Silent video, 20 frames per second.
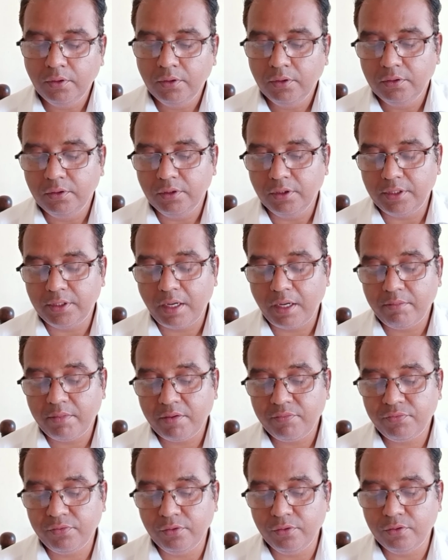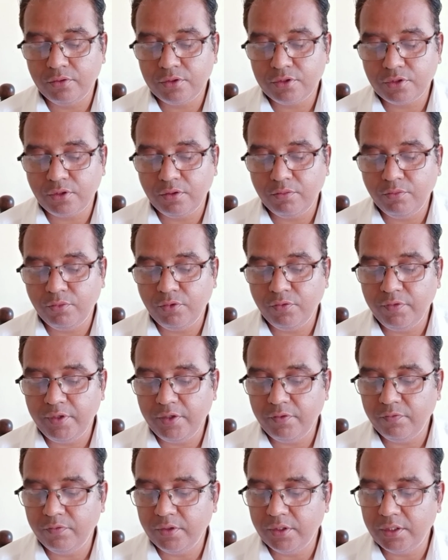The drama floats on
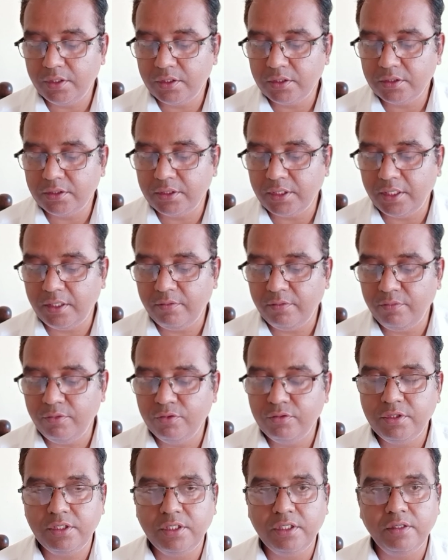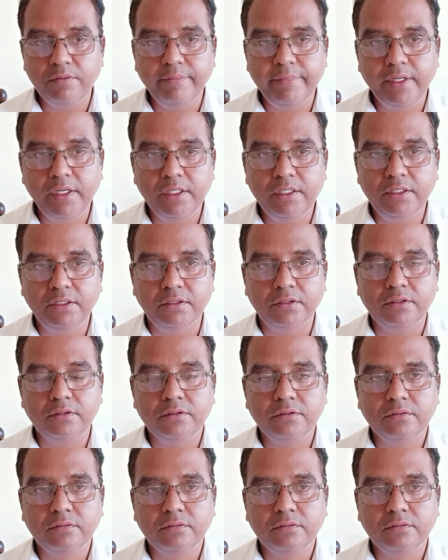moving words and musical melodies.